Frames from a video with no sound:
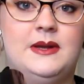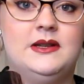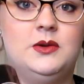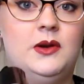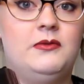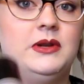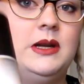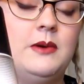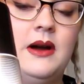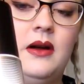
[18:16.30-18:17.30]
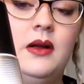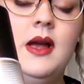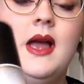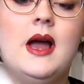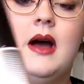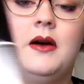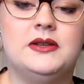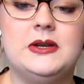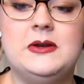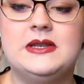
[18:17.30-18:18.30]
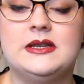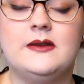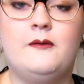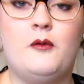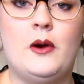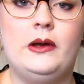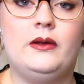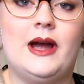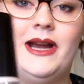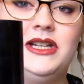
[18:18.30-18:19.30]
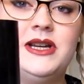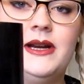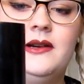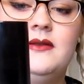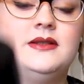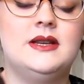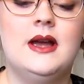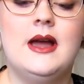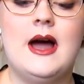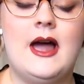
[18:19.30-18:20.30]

been doing really well. I also use this to foil eyeshadows.